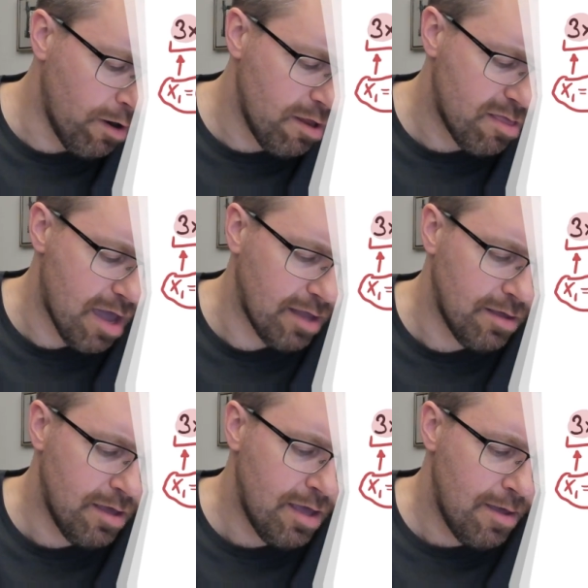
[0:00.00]
instead,
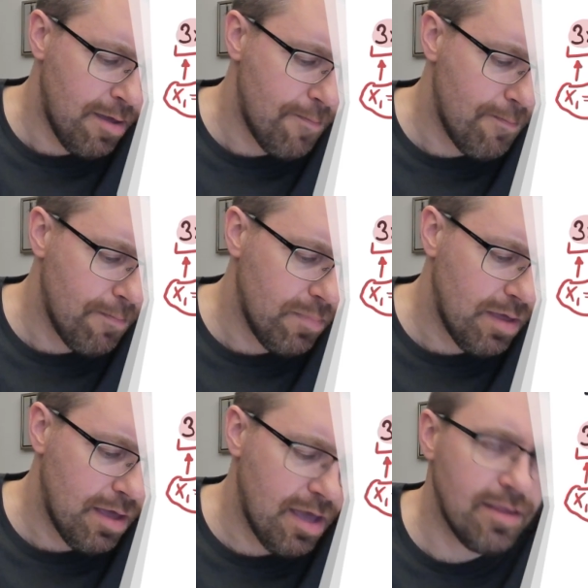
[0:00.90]

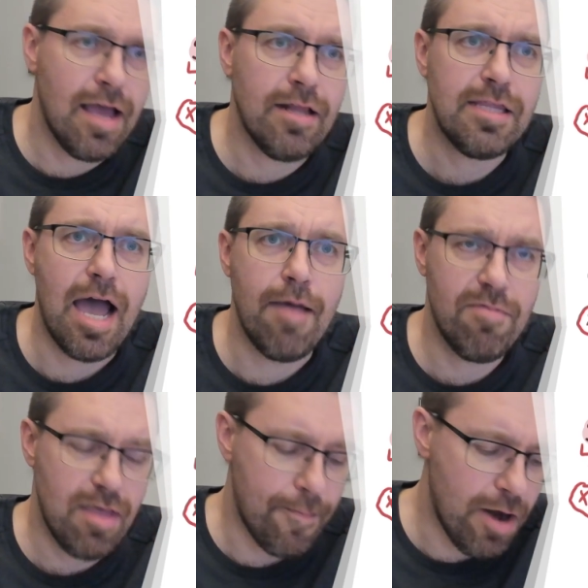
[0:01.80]
and then
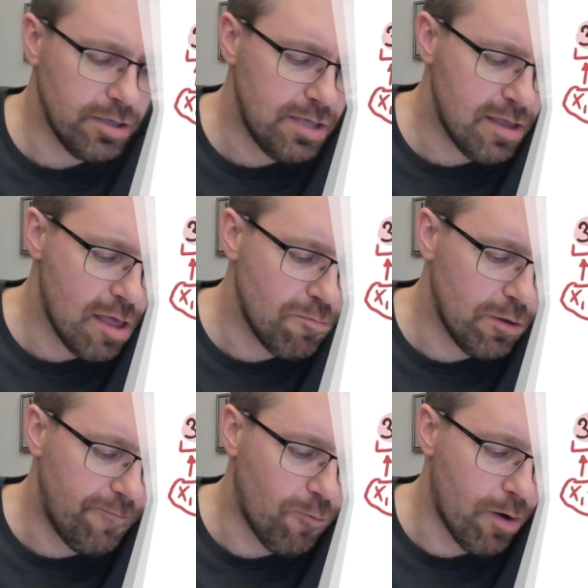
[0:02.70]
times a parenthesis
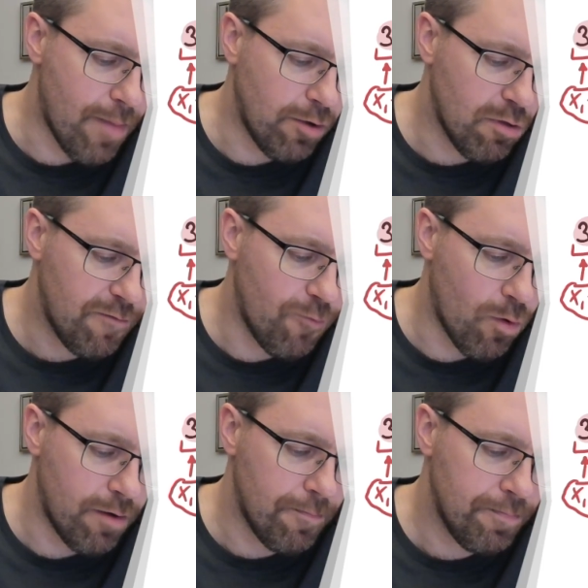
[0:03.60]
with 4 minus
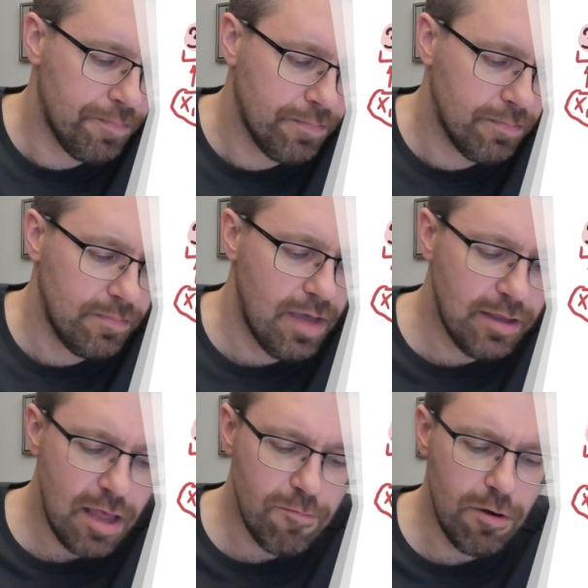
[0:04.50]
4. And
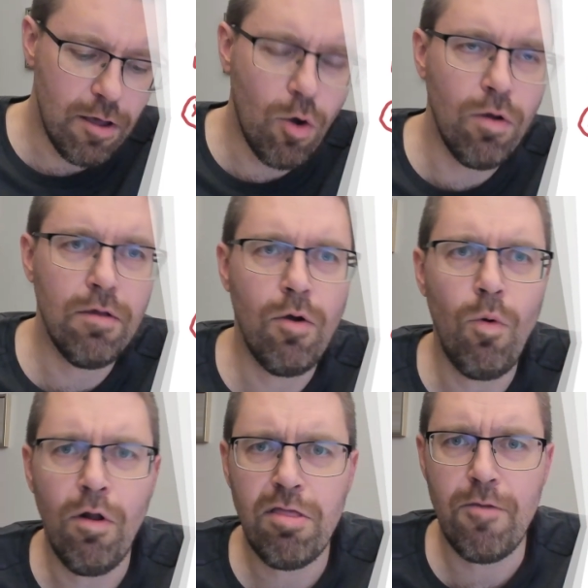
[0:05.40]
this will
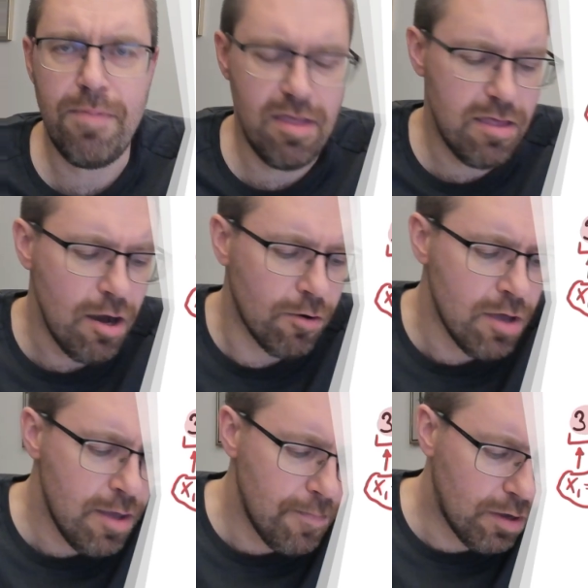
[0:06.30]
also be 0
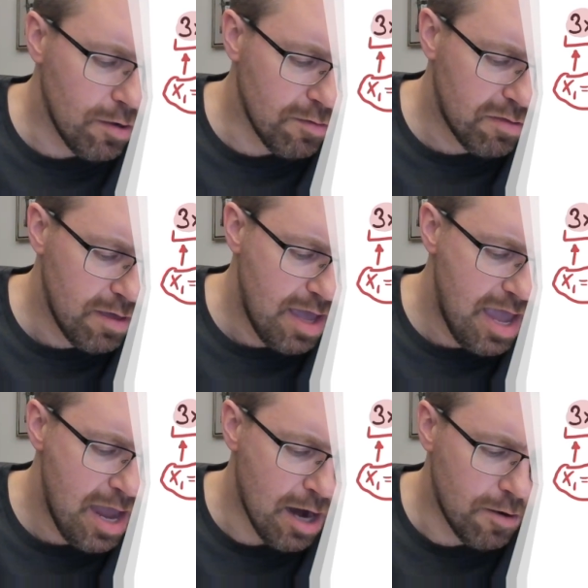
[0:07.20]
because
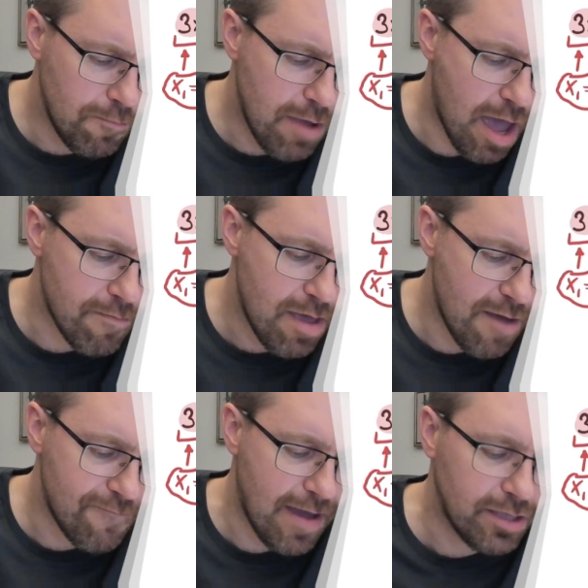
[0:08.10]
here we have a
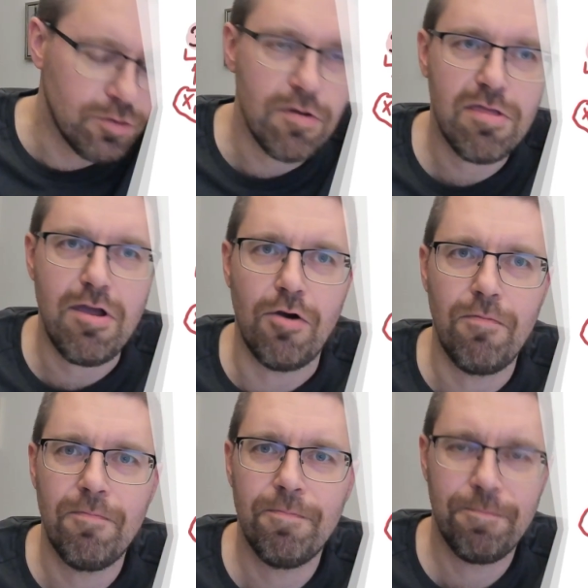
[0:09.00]
factor 0.
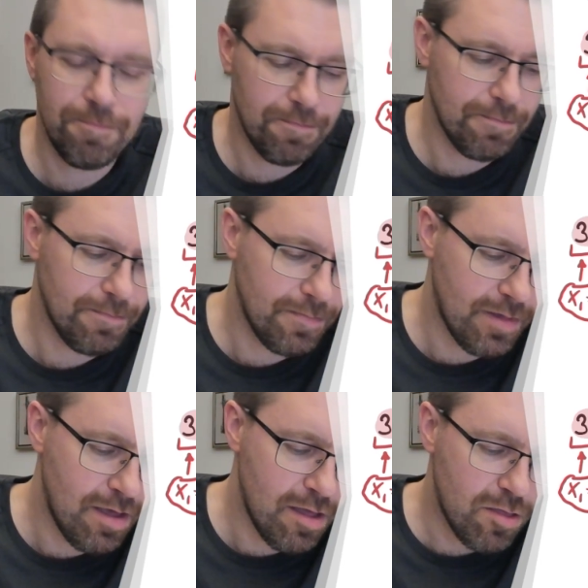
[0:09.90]

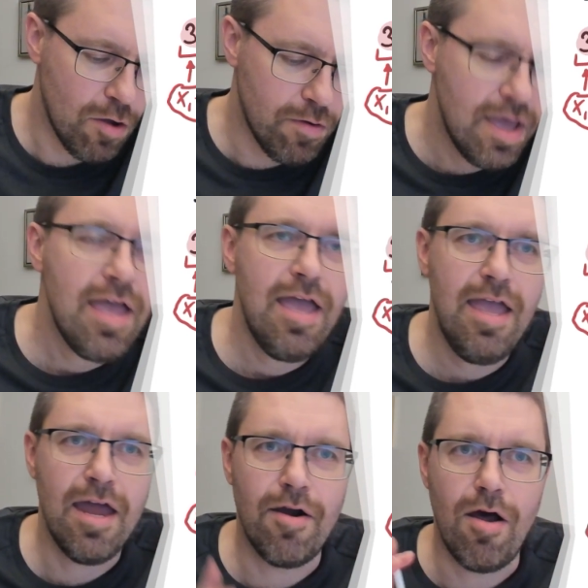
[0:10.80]
So
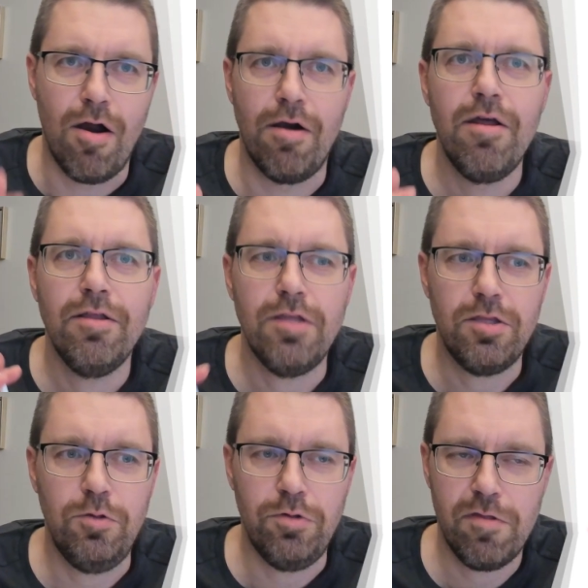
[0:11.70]
here are the
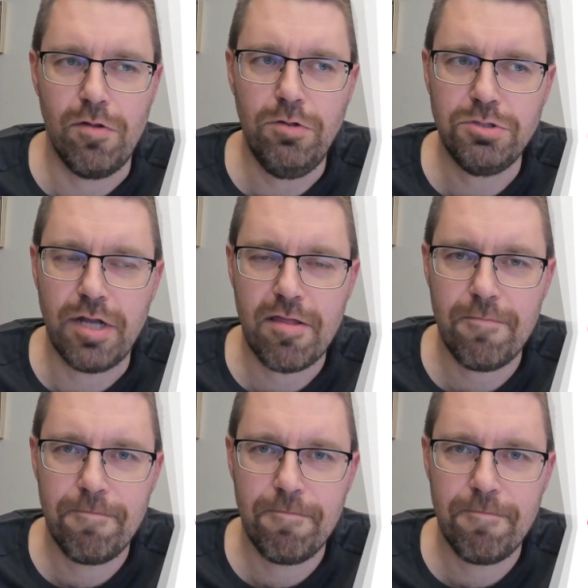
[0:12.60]
two solutions.